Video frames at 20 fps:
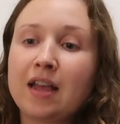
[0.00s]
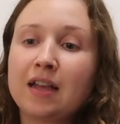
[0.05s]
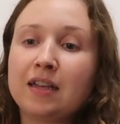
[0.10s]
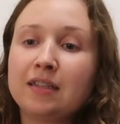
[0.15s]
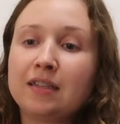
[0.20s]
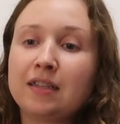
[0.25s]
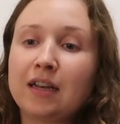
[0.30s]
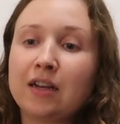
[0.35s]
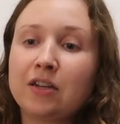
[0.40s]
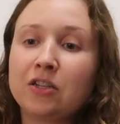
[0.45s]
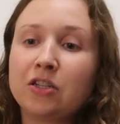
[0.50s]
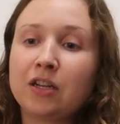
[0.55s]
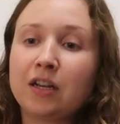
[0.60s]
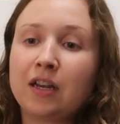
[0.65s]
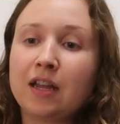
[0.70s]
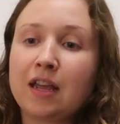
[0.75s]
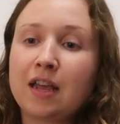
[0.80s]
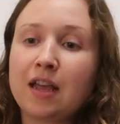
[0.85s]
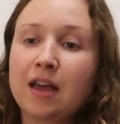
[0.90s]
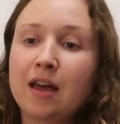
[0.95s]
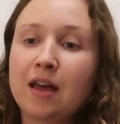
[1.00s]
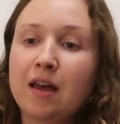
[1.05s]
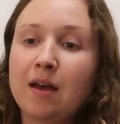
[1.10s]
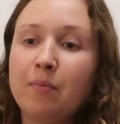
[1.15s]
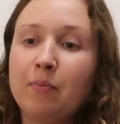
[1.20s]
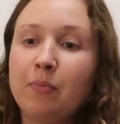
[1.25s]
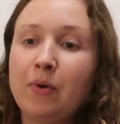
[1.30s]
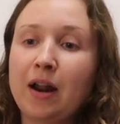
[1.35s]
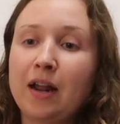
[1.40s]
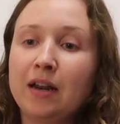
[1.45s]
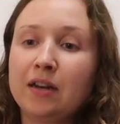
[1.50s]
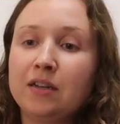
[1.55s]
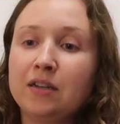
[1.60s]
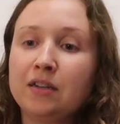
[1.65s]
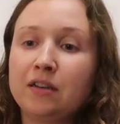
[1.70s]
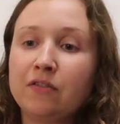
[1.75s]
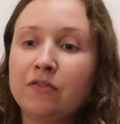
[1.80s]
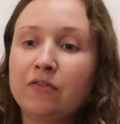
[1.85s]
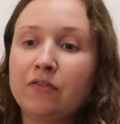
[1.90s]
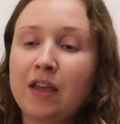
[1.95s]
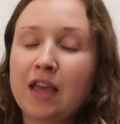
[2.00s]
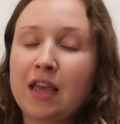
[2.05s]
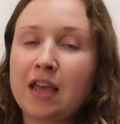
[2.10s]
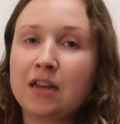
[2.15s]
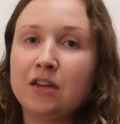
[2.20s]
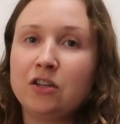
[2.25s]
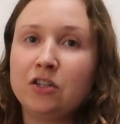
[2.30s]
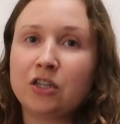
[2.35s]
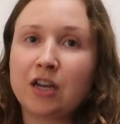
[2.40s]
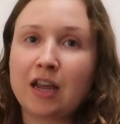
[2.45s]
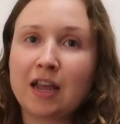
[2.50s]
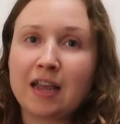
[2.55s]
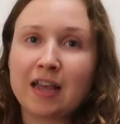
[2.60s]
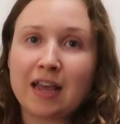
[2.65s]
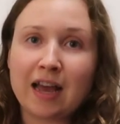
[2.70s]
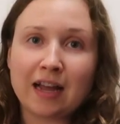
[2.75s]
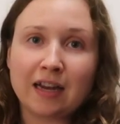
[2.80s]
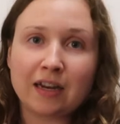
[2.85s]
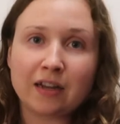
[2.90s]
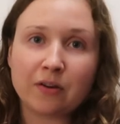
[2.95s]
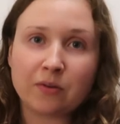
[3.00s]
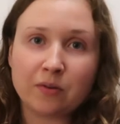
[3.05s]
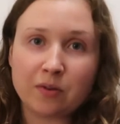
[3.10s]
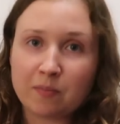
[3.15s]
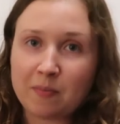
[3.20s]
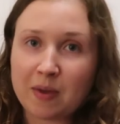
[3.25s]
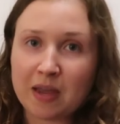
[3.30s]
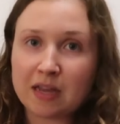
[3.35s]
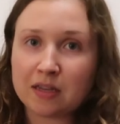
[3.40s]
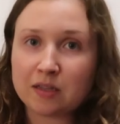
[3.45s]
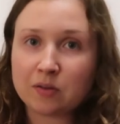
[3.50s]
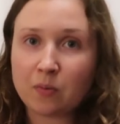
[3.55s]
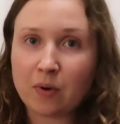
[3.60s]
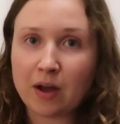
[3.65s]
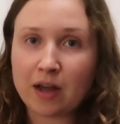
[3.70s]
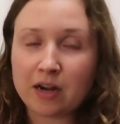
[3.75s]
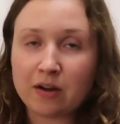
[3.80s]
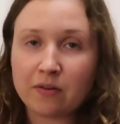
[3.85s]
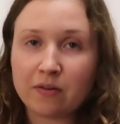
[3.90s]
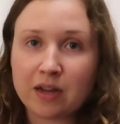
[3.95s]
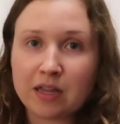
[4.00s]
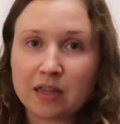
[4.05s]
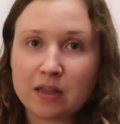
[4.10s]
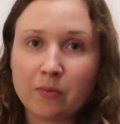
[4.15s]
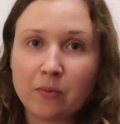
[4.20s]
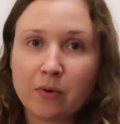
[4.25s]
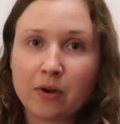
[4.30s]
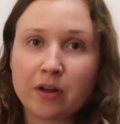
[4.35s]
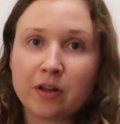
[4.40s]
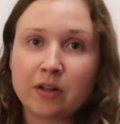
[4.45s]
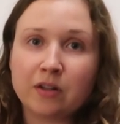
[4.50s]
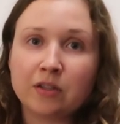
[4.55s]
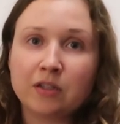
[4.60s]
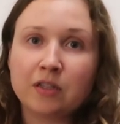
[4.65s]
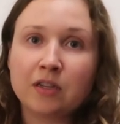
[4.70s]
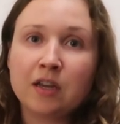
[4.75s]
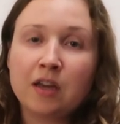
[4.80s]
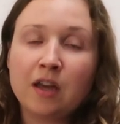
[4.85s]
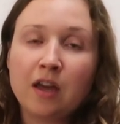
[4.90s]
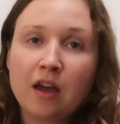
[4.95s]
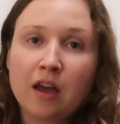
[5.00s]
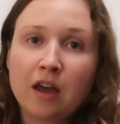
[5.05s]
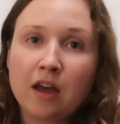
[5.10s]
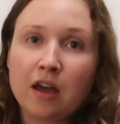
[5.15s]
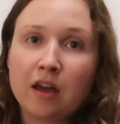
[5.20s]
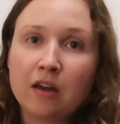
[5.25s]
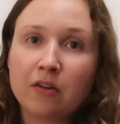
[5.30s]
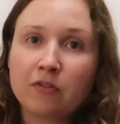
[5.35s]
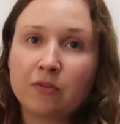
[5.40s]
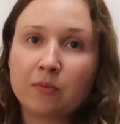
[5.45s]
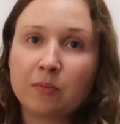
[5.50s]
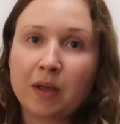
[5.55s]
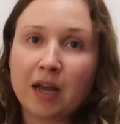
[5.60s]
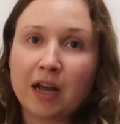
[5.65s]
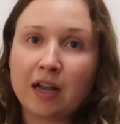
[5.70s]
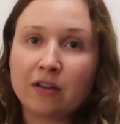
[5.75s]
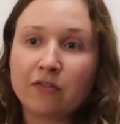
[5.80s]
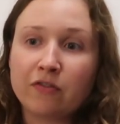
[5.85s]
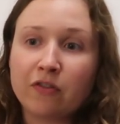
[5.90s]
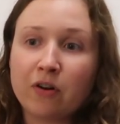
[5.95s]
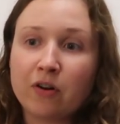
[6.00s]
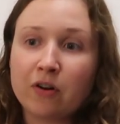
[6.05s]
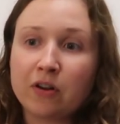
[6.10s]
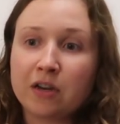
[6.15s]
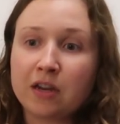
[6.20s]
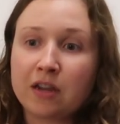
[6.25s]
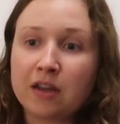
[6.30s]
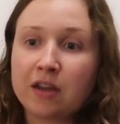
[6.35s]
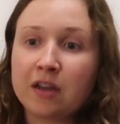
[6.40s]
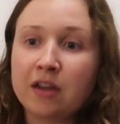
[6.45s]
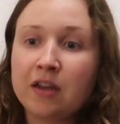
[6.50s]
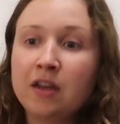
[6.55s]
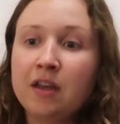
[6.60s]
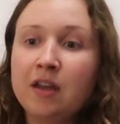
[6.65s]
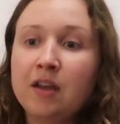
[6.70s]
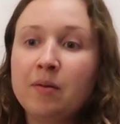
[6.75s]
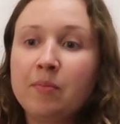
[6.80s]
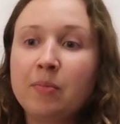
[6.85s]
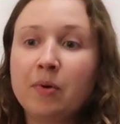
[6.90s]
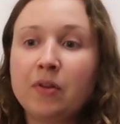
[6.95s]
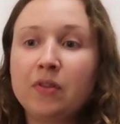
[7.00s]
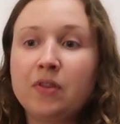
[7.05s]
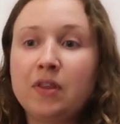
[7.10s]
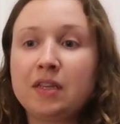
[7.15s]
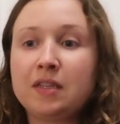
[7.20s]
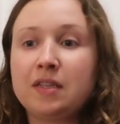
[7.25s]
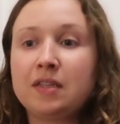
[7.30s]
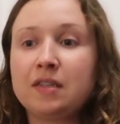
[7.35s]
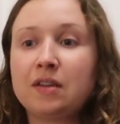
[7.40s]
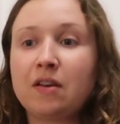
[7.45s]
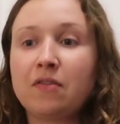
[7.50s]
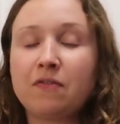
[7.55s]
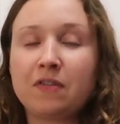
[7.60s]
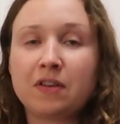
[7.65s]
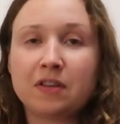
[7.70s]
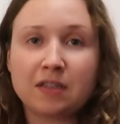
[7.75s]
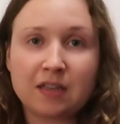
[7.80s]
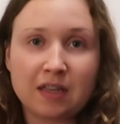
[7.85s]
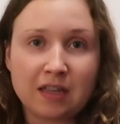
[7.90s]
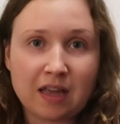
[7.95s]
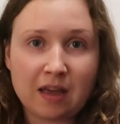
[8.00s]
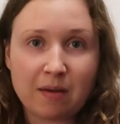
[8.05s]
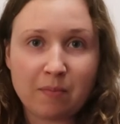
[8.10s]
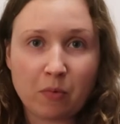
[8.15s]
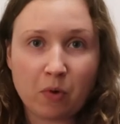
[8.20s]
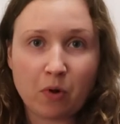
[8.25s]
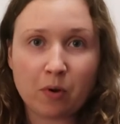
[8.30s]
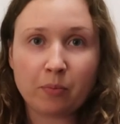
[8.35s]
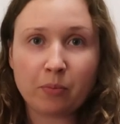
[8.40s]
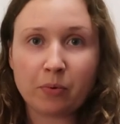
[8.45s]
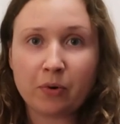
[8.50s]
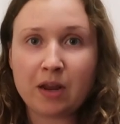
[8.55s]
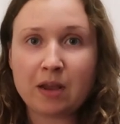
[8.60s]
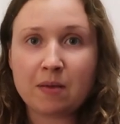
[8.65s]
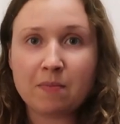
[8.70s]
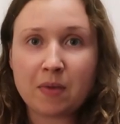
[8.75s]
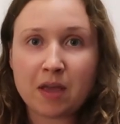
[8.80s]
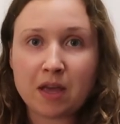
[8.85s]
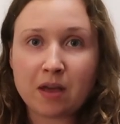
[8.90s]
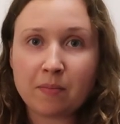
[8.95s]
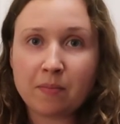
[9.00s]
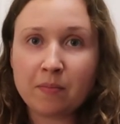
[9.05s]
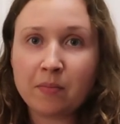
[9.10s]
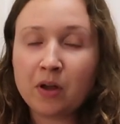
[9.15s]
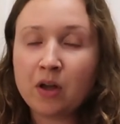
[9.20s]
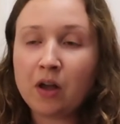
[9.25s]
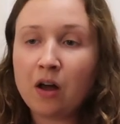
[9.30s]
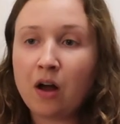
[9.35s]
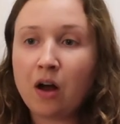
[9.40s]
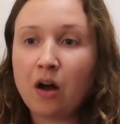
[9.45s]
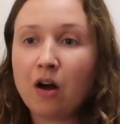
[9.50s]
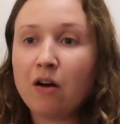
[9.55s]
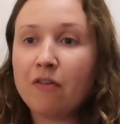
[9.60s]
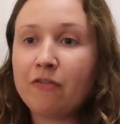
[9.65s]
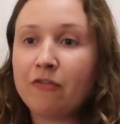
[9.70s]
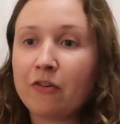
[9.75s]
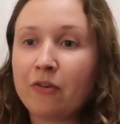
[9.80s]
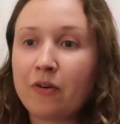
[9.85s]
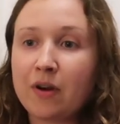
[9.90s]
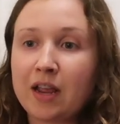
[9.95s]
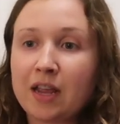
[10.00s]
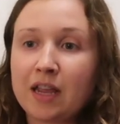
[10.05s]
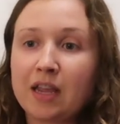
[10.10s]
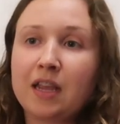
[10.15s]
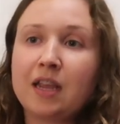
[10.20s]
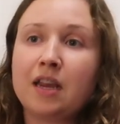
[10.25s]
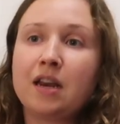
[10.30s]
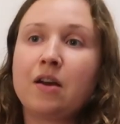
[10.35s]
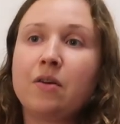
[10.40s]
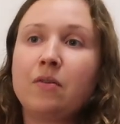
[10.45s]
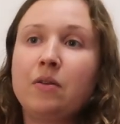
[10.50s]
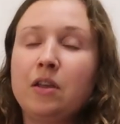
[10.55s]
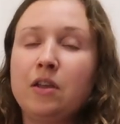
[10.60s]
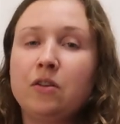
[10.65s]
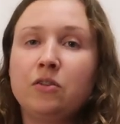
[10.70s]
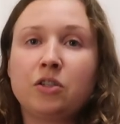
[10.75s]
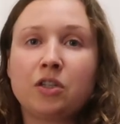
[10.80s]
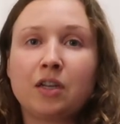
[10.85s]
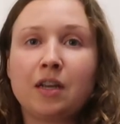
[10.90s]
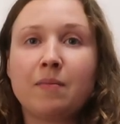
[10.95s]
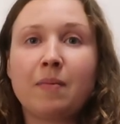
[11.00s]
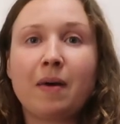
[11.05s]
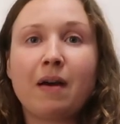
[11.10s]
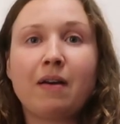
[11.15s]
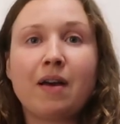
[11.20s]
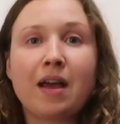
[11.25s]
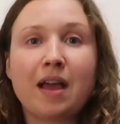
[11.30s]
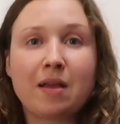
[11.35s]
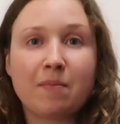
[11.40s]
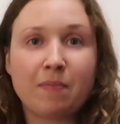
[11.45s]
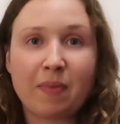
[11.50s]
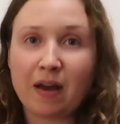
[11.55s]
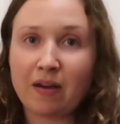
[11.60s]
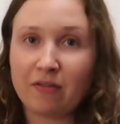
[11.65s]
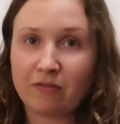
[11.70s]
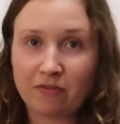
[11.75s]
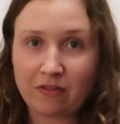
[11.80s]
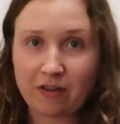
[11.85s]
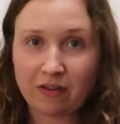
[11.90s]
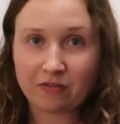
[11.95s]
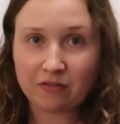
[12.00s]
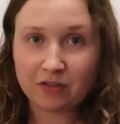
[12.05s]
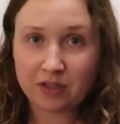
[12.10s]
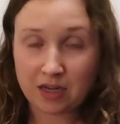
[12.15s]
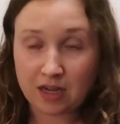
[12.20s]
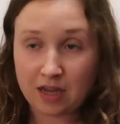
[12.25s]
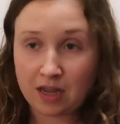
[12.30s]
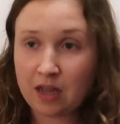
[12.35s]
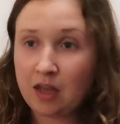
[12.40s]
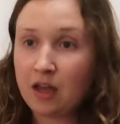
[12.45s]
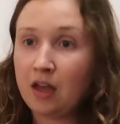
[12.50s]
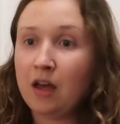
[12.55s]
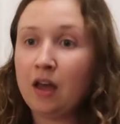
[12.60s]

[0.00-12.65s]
It's actually a brand of Ian J. Gallo, the biggest winery in the world, from California. But this is obviously their more premium offering, you know, usually about £8.50.